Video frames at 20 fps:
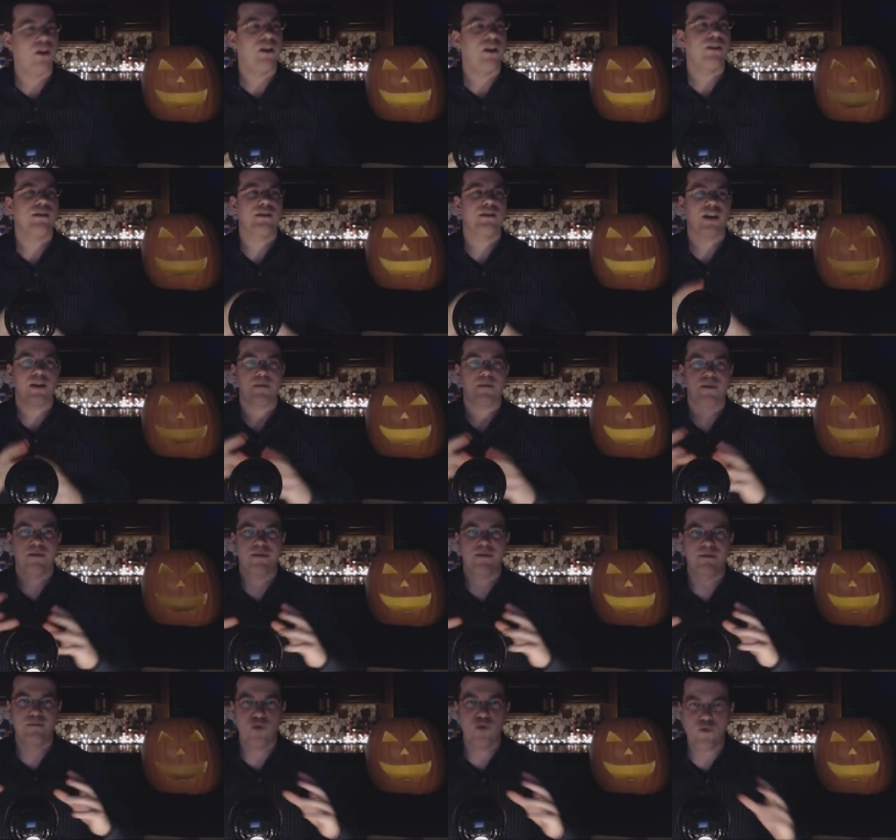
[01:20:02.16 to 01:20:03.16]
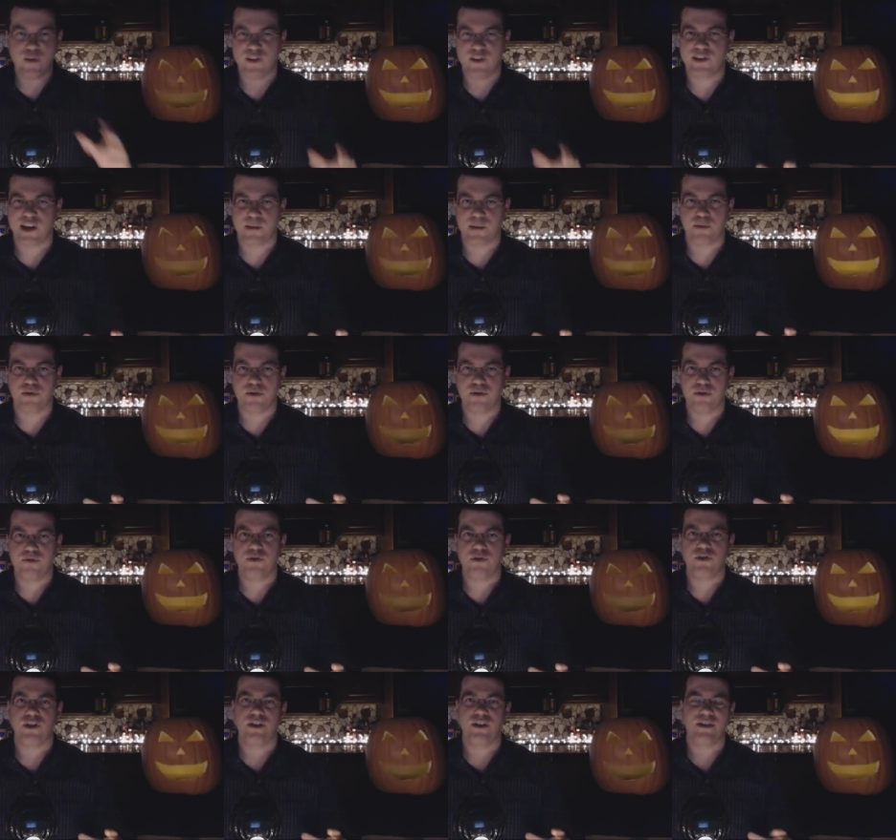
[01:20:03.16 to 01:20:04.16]
whole, the type of movies they
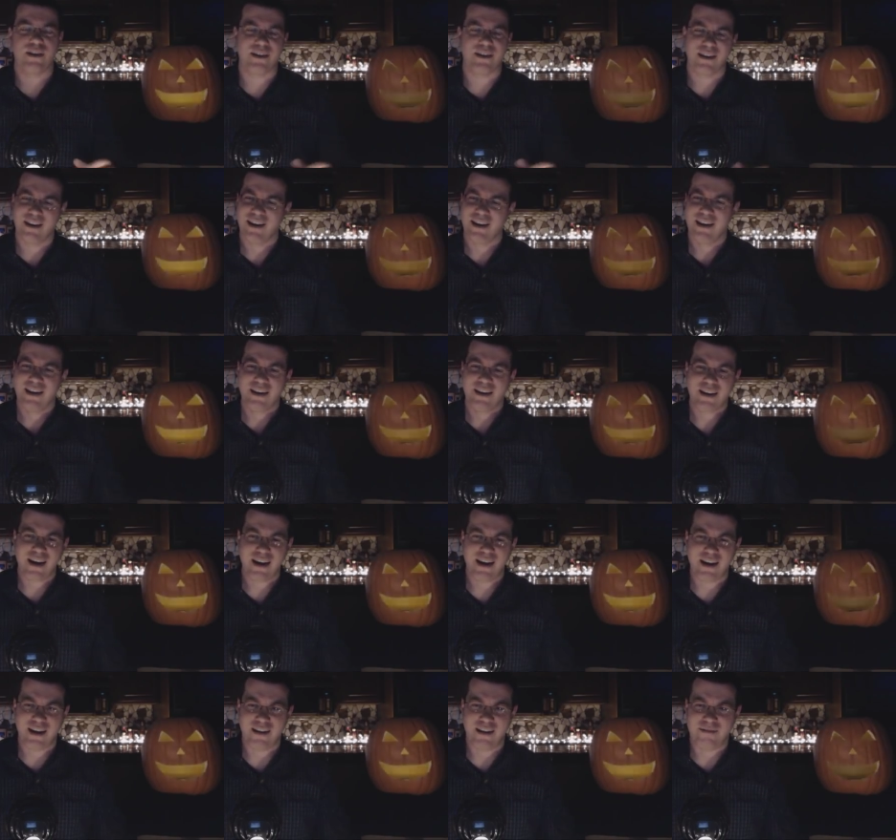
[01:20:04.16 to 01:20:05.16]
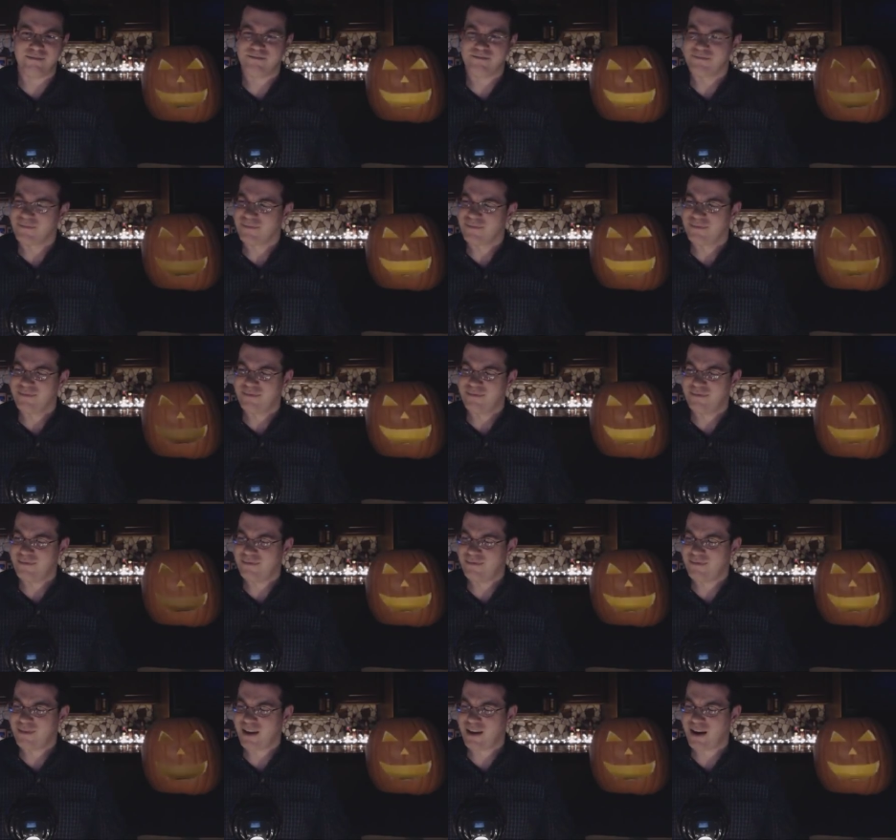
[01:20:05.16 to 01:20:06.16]
produce, and to kind of,
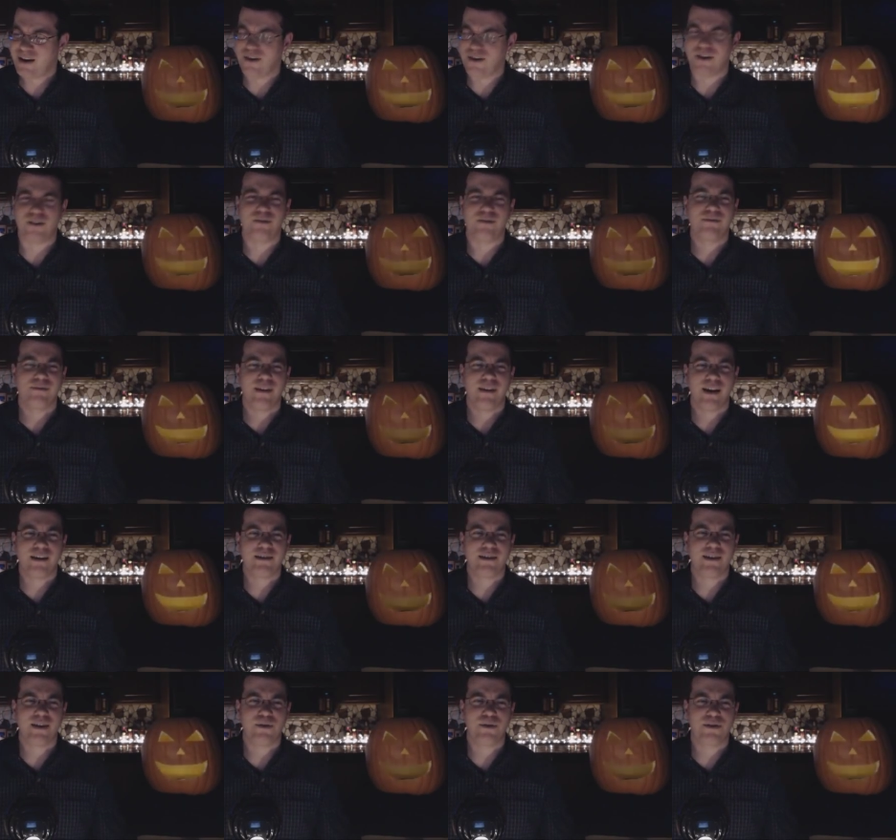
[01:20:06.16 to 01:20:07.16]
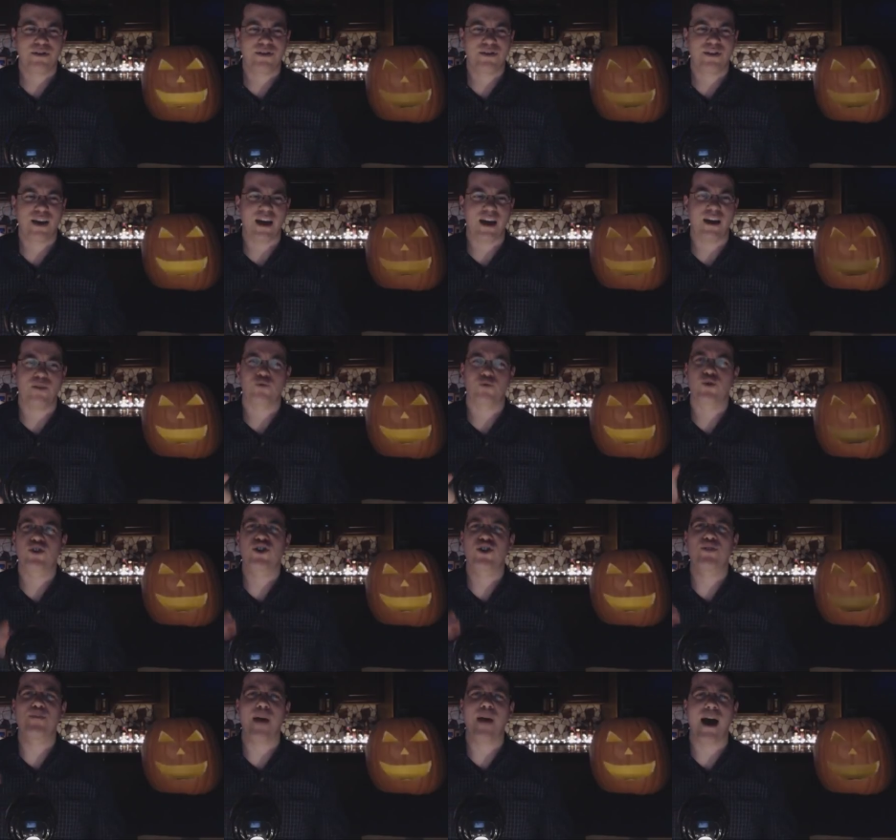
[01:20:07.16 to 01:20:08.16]
I don't know, I guess I would say
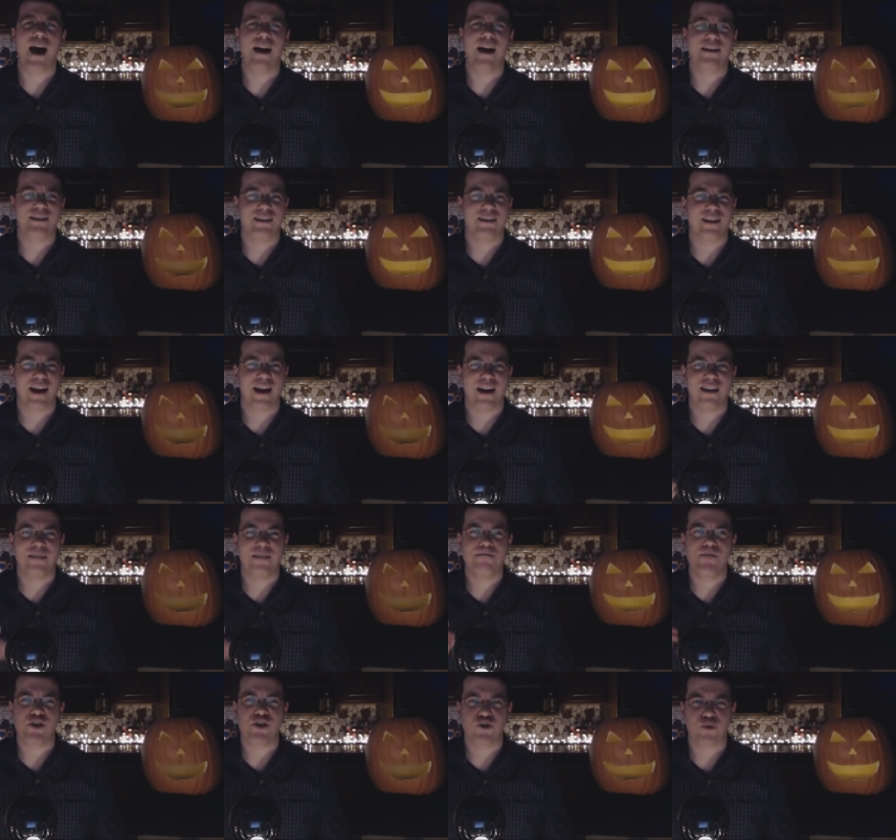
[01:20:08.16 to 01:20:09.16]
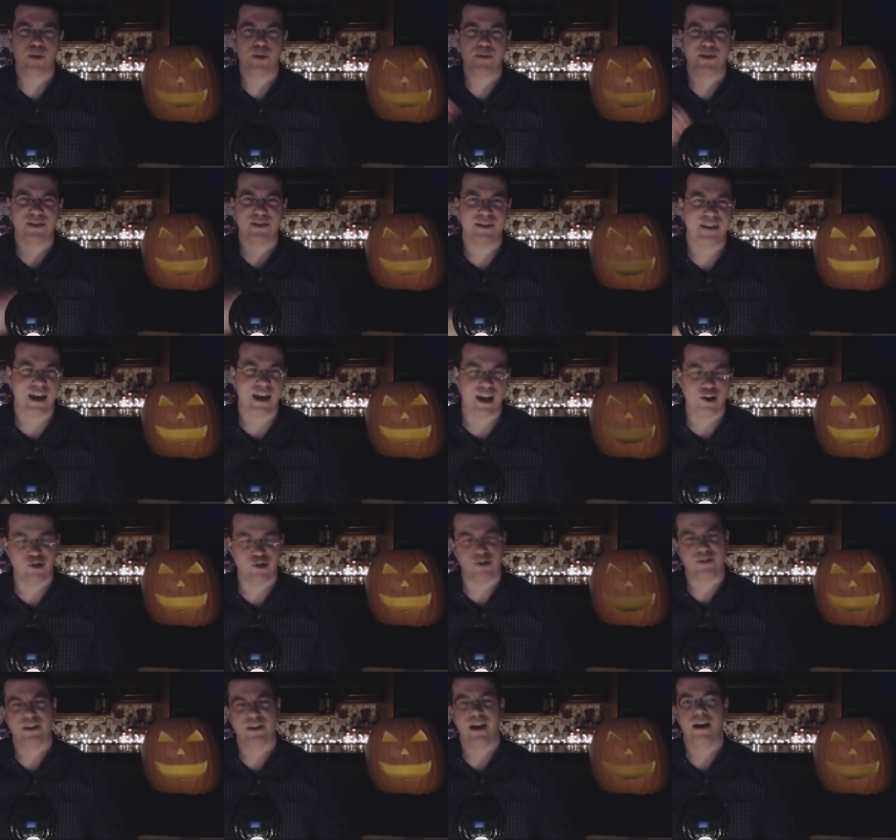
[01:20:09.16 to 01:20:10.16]
respond to a lot of the
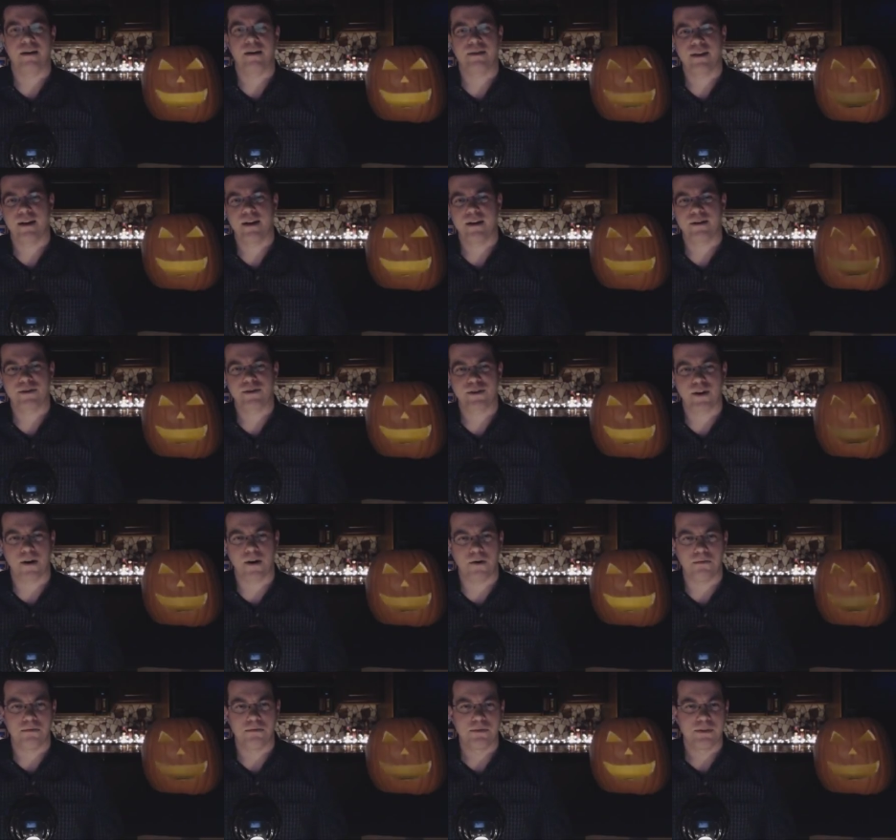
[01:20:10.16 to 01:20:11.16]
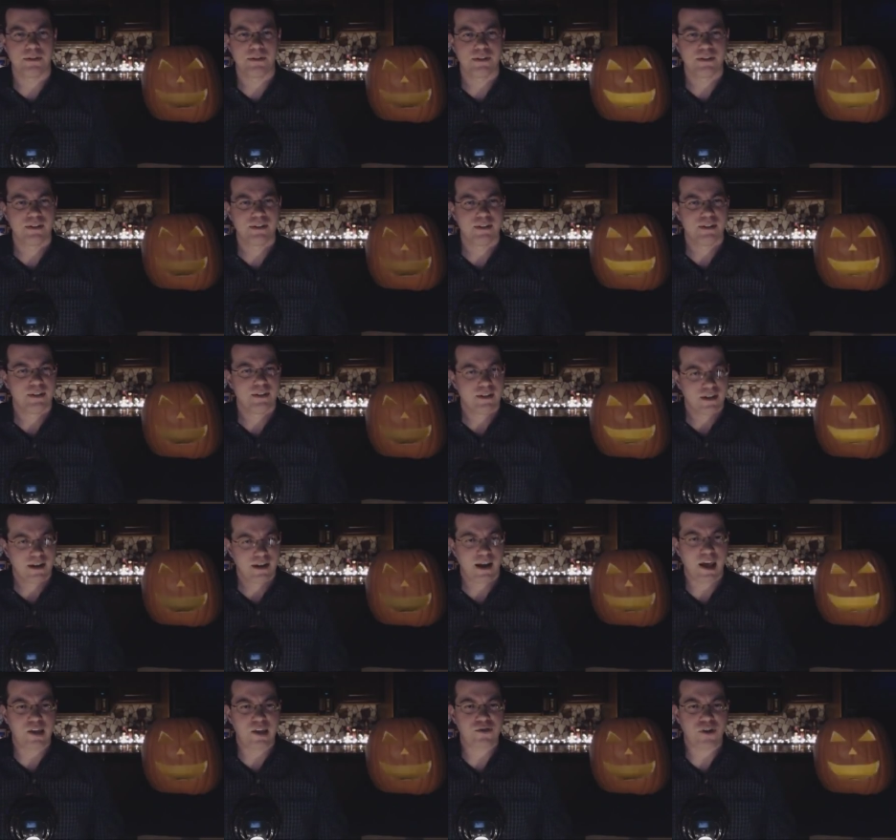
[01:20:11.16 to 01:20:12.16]
misrepresentations out there. So,
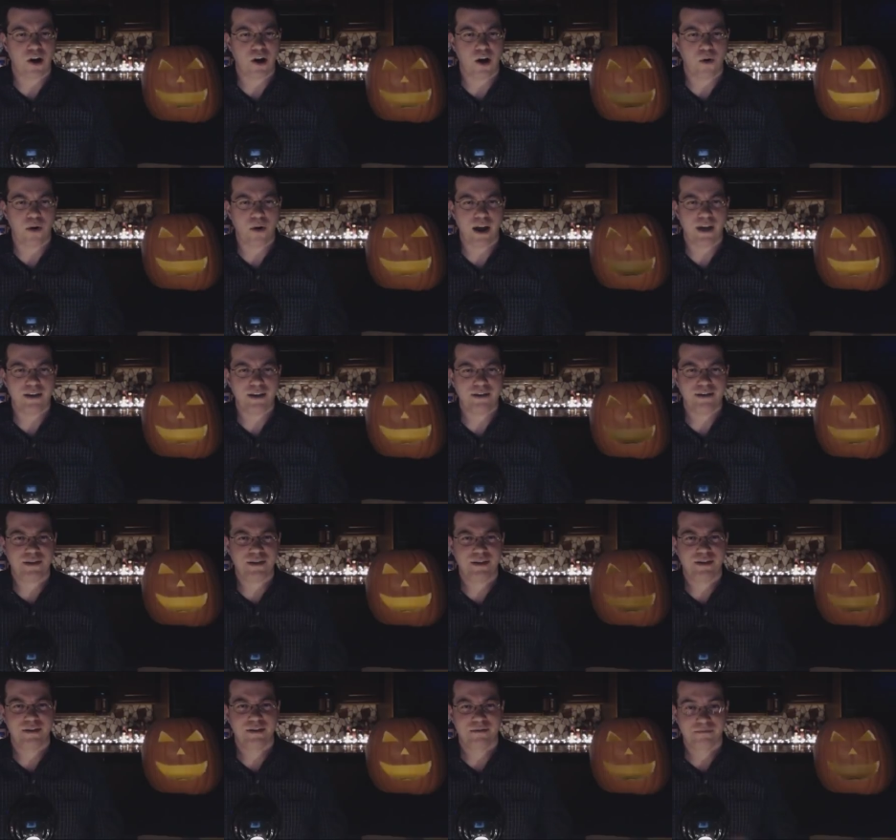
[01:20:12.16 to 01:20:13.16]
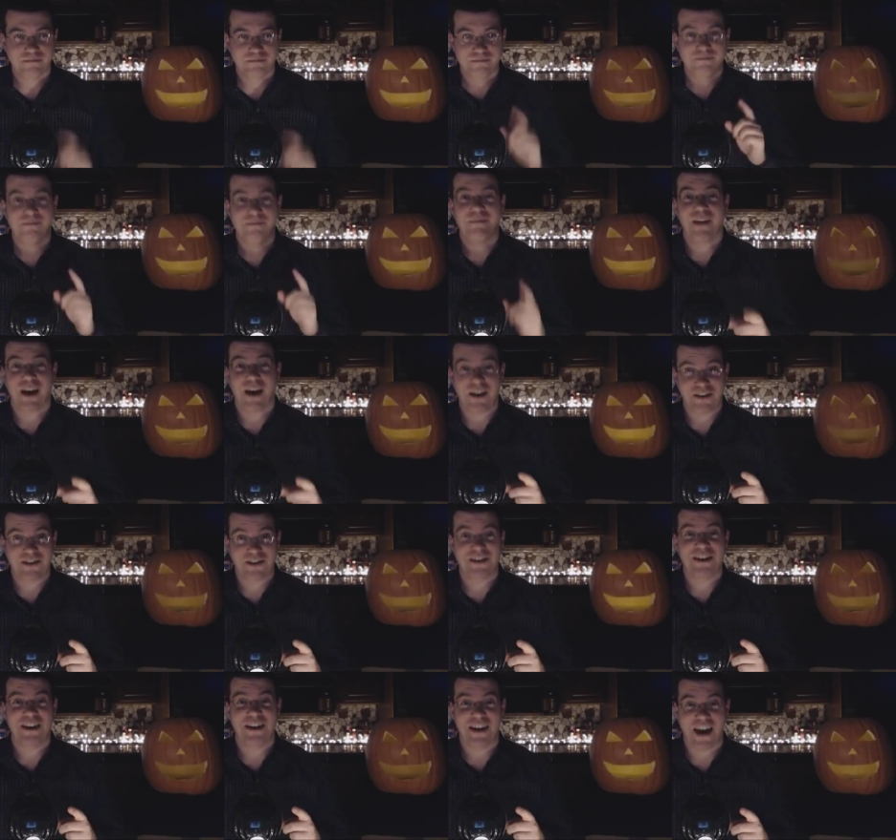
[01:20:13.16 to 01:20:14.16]
as always, I'll
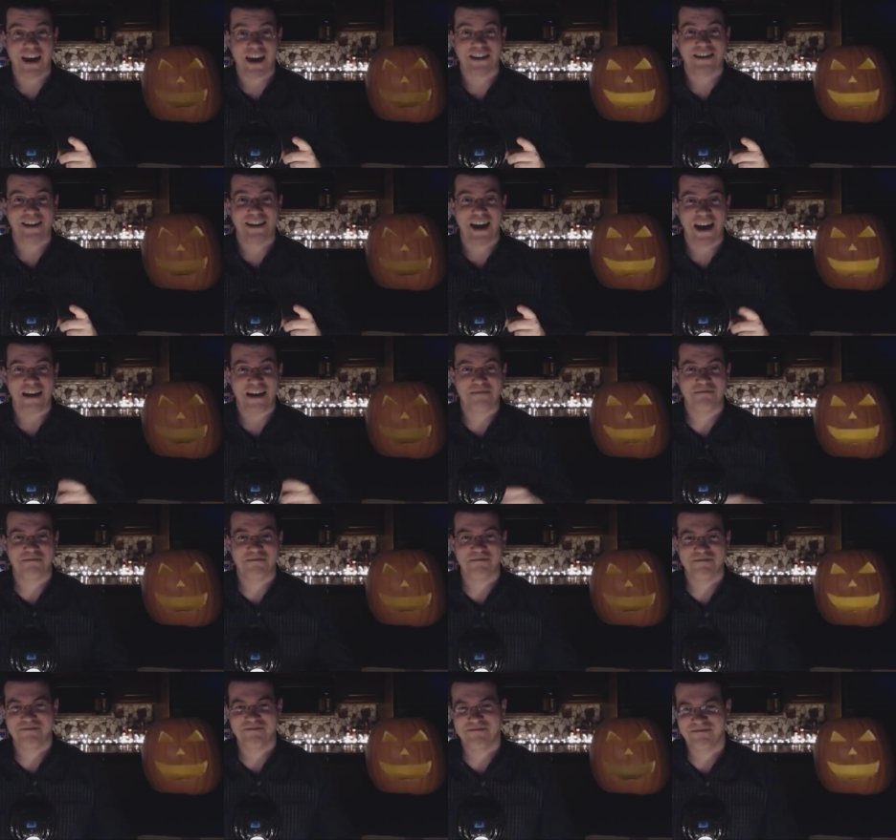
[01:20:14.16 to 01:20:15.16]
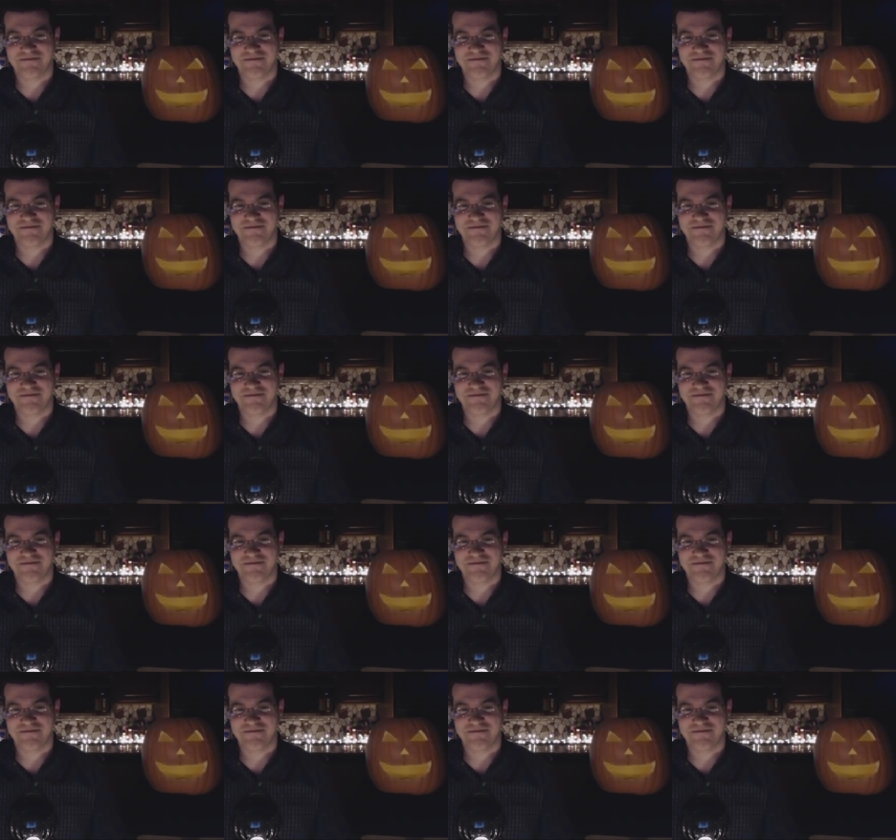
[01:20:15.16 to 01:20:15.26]
see you next time.